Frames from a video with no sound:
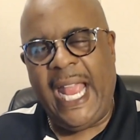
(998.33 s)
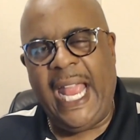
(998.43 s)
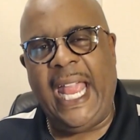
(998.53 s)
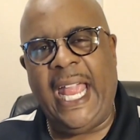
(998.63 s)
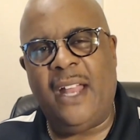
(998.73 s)

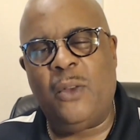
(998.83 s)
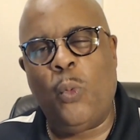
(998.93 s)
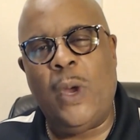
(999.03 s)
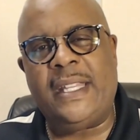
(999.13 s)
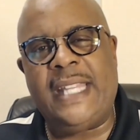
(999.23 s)
And
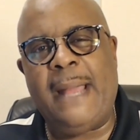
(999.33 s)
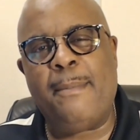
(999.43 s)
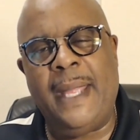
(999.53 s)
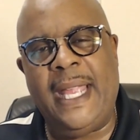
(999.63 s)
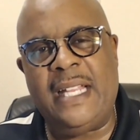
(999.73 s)
what
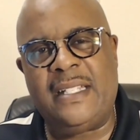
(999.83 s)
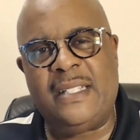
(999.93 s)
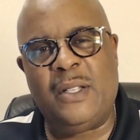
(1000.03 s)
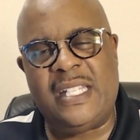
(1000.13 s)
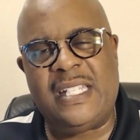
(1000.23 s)
that means is
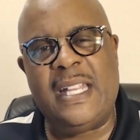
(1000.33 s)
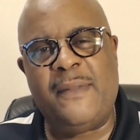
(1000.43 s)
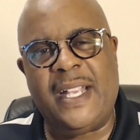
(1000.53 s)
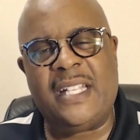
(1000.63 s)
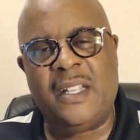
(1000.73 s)
the
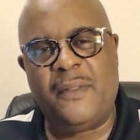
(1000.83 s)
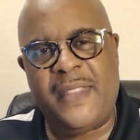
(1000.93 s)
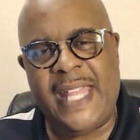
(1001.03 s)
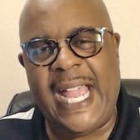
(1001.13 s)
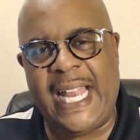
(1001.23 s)
significance of
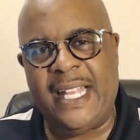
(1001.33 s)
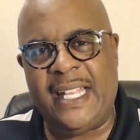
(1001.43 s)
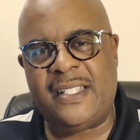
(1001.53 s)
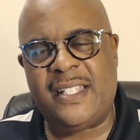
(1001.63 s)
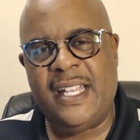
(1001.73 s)
that
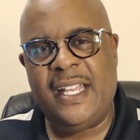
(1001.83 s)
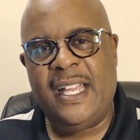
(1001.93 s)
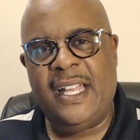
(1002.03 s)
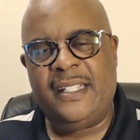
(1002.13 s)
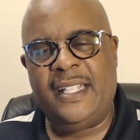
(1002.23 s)
is
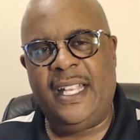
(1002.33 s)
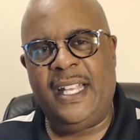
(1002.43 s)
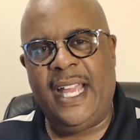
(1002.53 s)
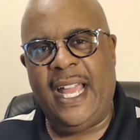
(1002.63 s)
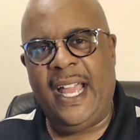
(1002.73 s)

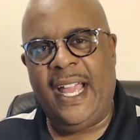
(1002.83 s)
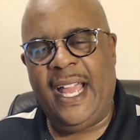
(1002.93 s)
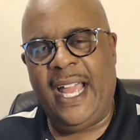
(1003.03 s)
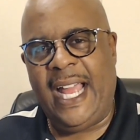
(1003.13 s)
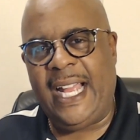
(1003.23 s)
the
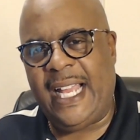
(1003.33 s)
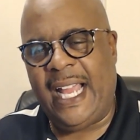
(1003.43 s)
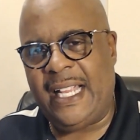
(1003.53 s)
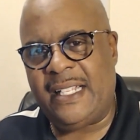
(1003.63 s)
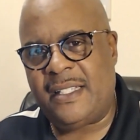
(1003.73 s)

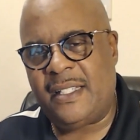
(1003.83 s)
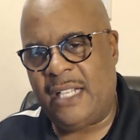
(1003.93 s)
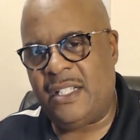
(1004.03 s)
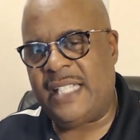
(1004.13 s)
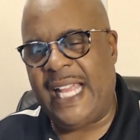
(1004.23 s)
Agites, I
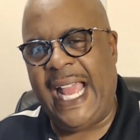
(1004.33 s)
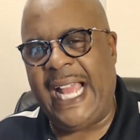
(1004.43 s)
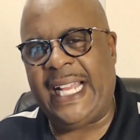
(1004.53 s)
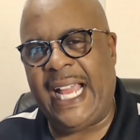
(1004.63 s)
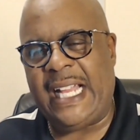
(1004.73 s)
just say
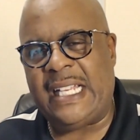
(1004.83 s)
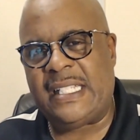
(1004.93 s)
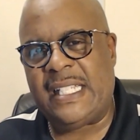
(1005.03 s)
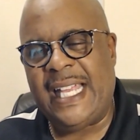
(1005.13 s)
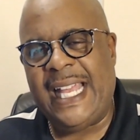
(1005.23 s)

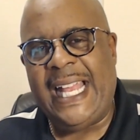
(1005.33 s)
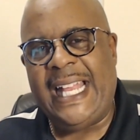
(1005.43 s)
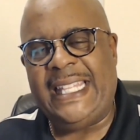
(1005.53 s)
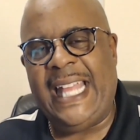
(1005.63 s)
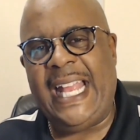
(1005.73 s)
Agites,
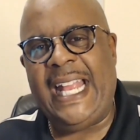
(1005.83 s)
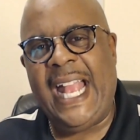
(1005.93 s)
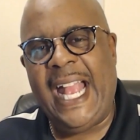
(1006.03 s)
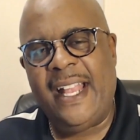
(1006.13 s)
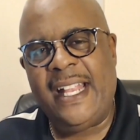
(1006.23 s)

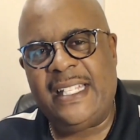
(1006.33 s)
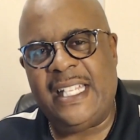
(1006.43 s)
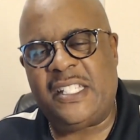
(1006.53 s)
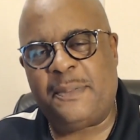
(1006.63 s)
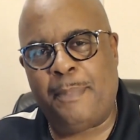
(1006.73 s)
they
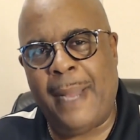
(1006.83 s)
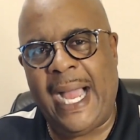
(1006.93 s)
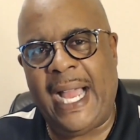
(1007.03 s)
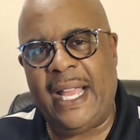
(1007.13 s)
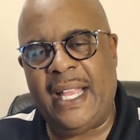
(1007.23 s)

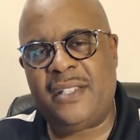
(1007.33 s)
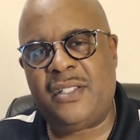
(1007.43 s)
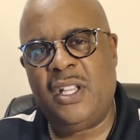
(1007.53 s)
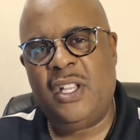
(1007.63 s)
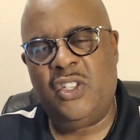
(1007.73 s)

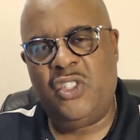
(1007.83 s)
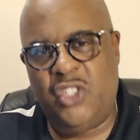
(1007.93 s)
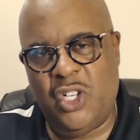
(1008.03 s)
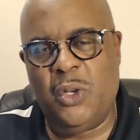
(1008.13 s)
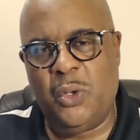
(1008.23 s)
despise
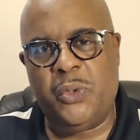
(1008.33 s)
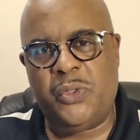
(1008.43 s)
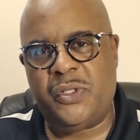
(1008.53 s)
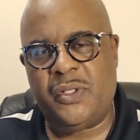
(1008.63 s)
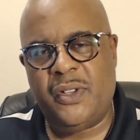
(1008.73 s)

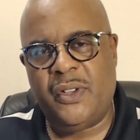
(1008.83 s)
Jews.